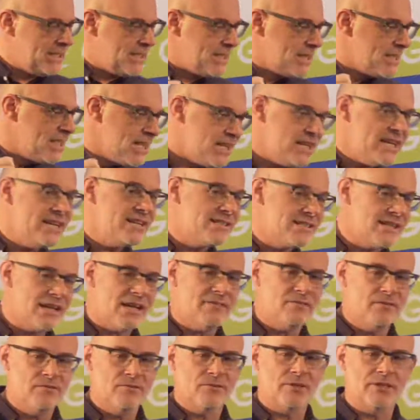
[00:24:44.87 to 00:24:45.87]
The need to have
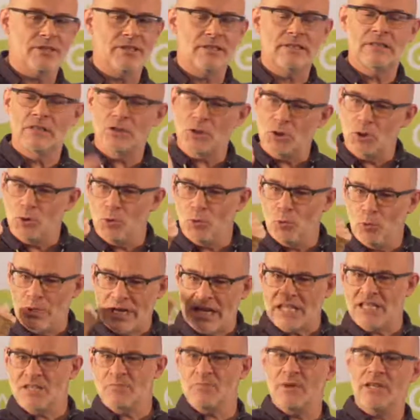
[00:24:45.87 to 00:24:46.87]
a voice. So when
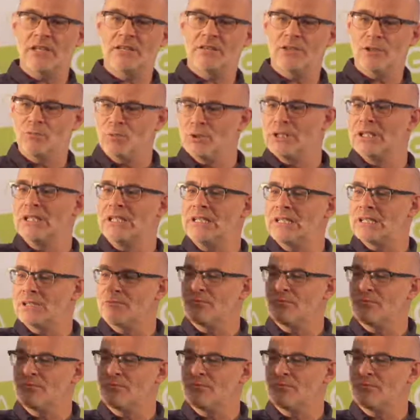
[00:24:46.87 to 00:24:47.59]
I speak, someone needs to